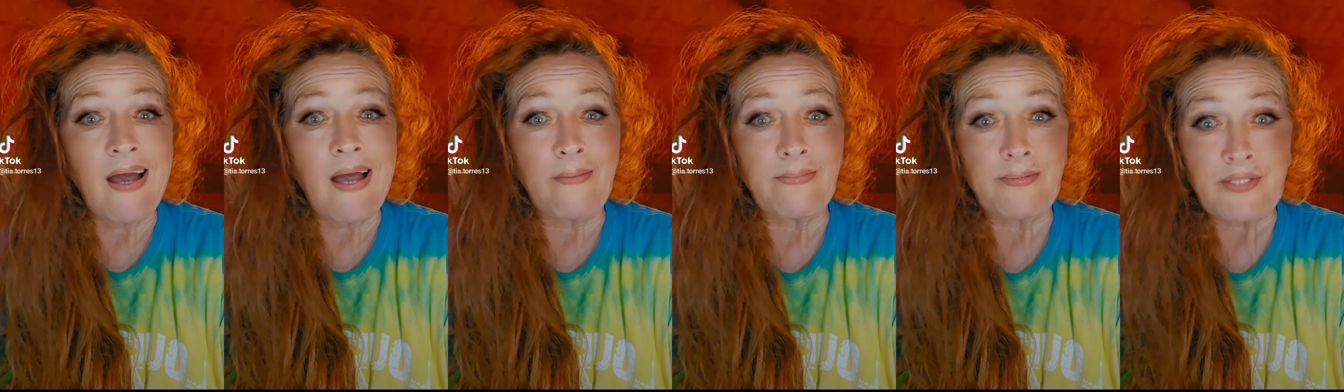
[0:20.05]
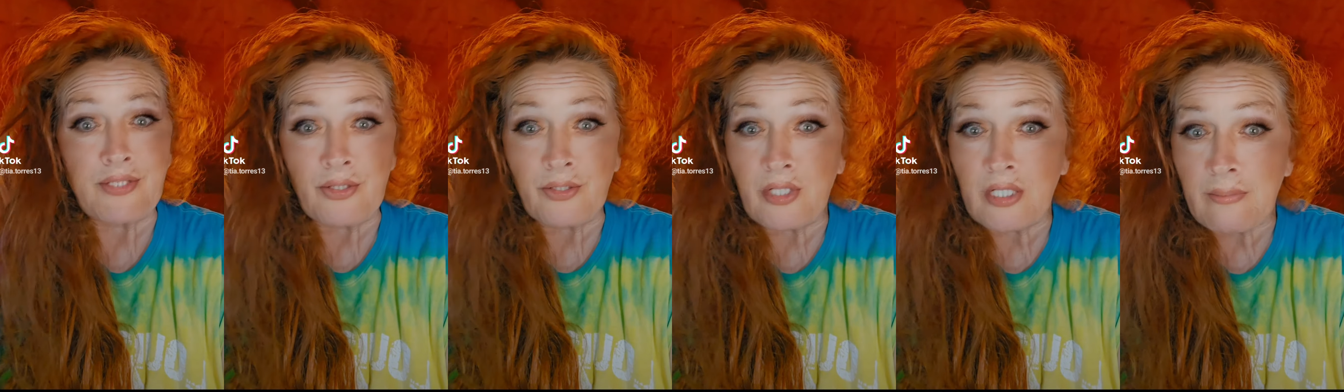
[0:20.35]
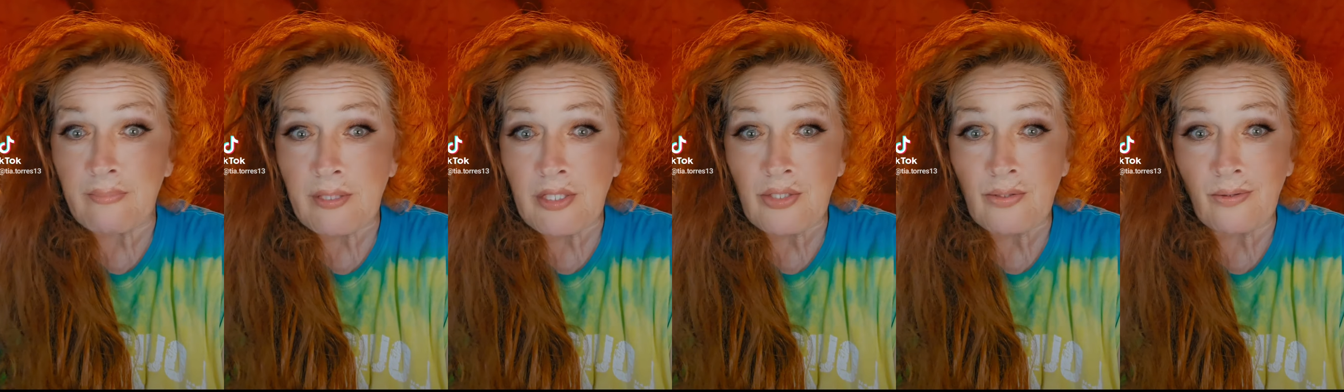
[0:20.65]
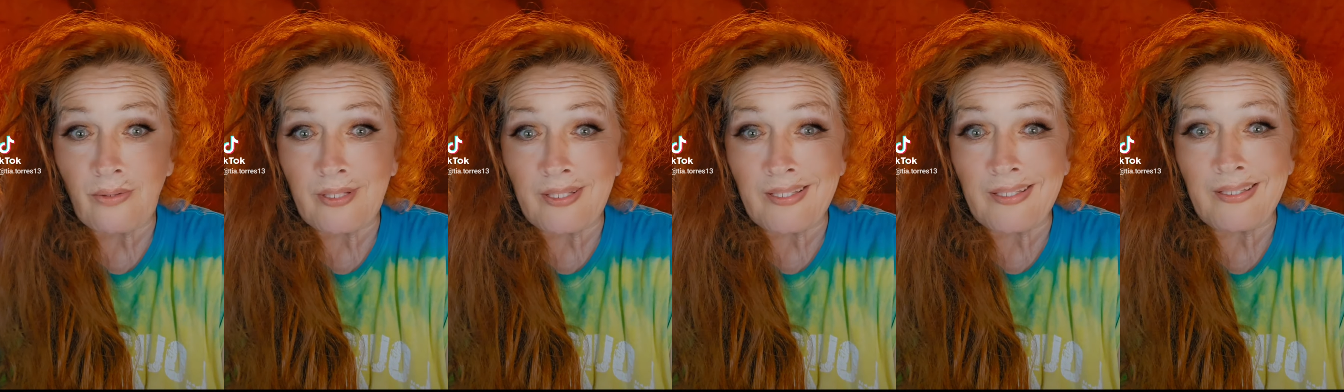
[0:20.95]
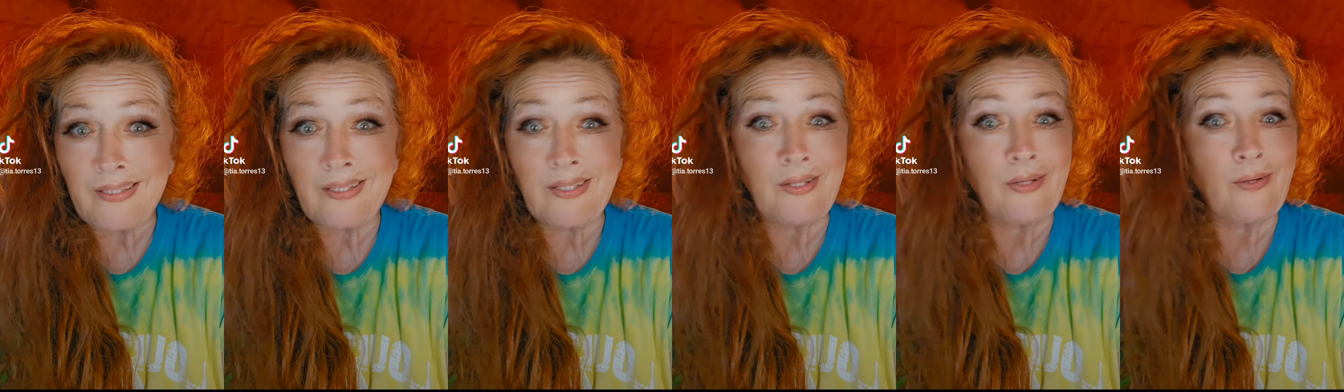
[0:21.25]
I'm still going to be
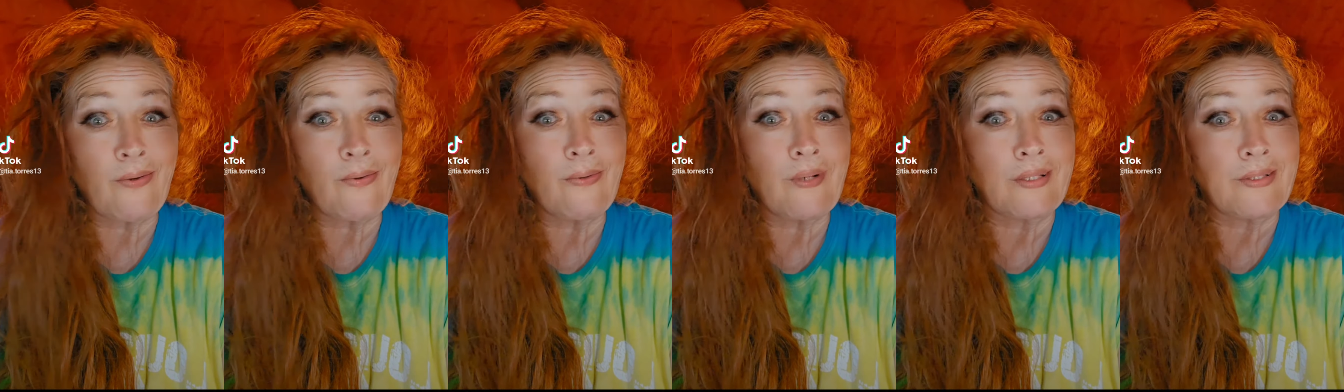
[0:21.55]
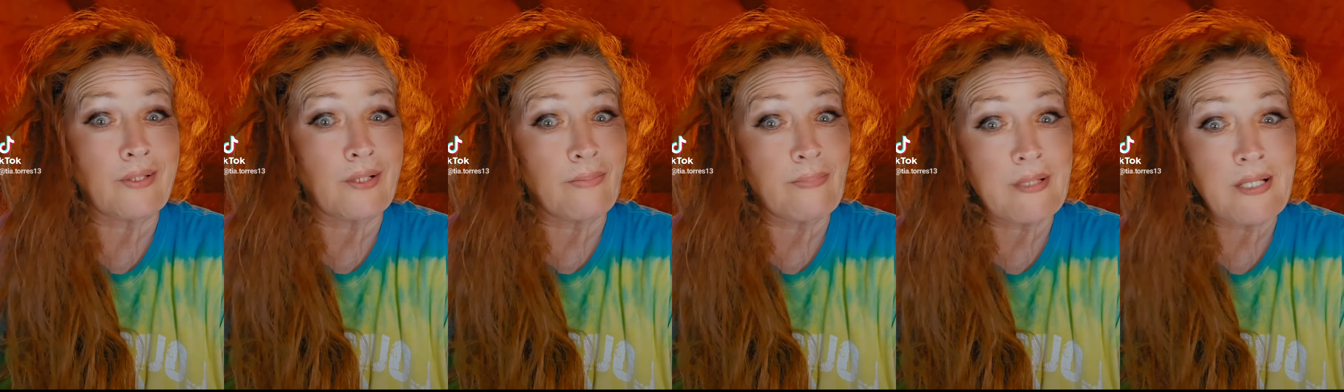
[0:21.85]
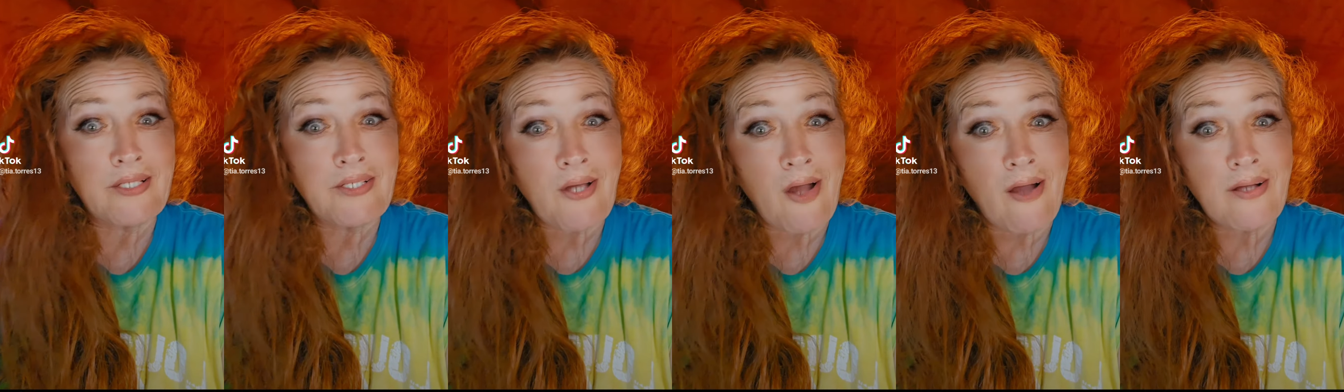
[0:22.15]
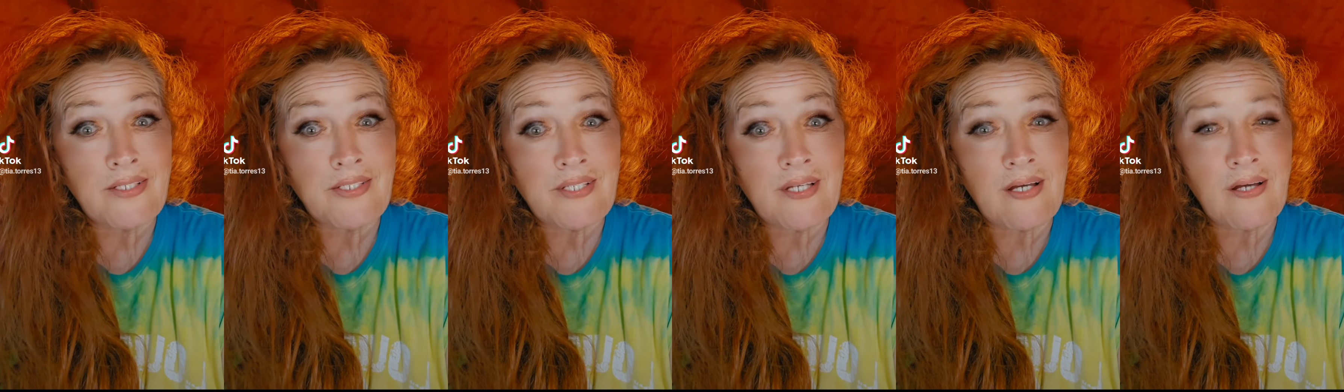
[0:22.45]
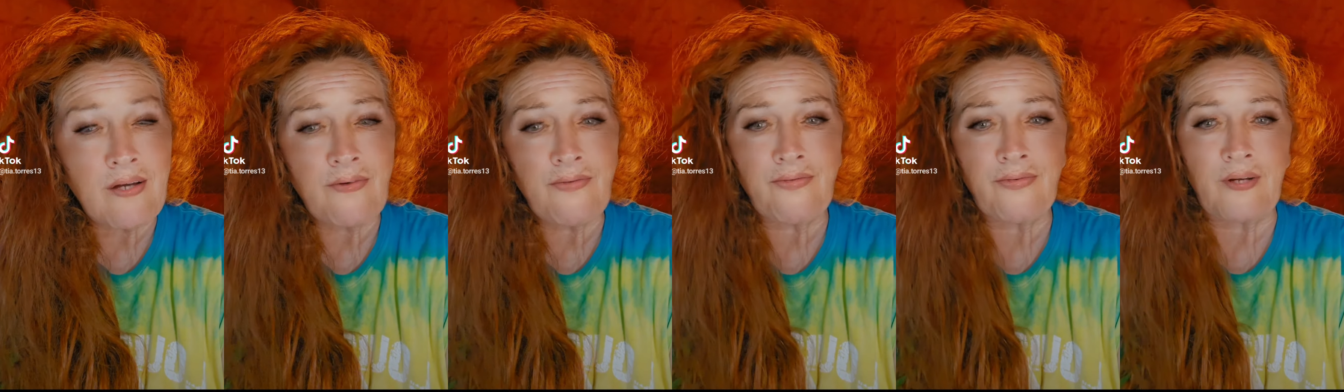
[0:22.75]
doing, you know, a little bit of dog
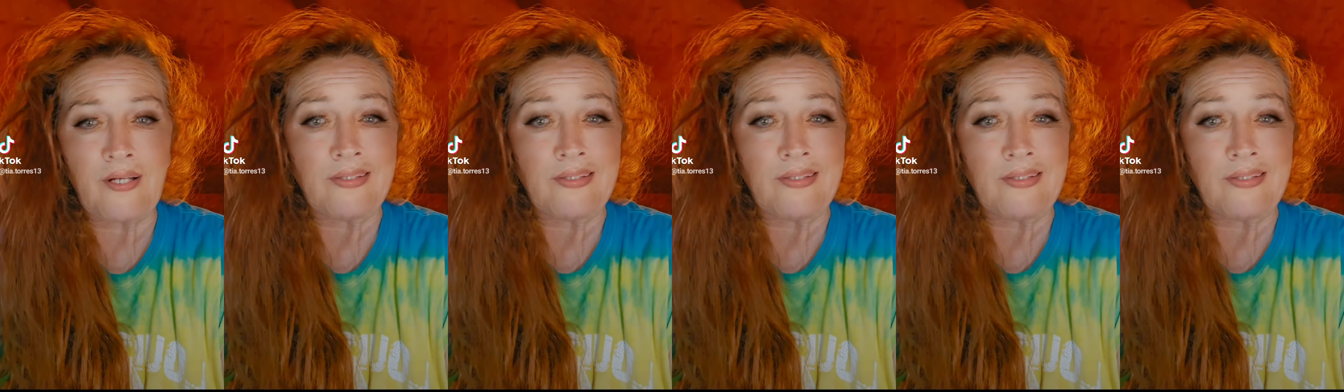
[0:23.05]
stuff,